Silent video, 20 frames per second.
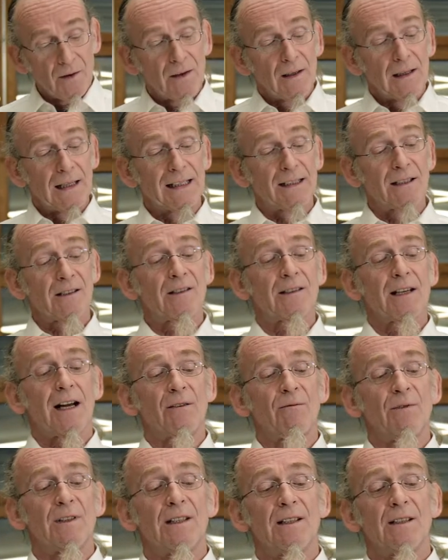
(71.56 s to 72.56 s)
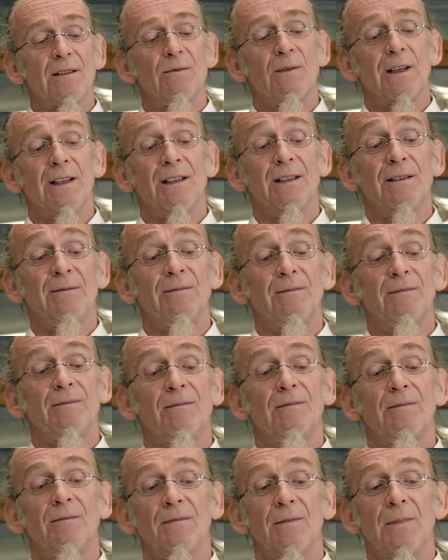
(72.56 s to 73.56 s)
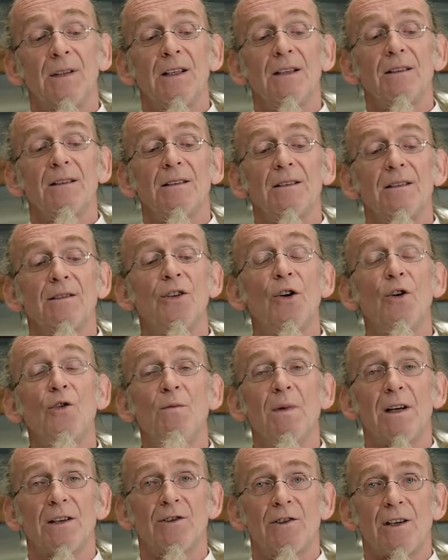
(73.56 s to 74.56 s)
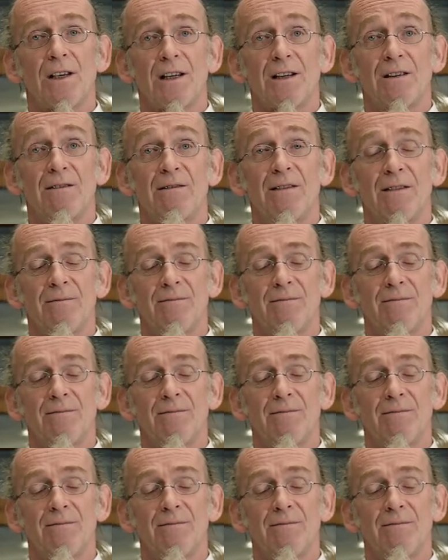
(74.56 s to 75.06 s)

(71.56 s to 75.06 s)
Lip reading: Let us start with this one. Too much air.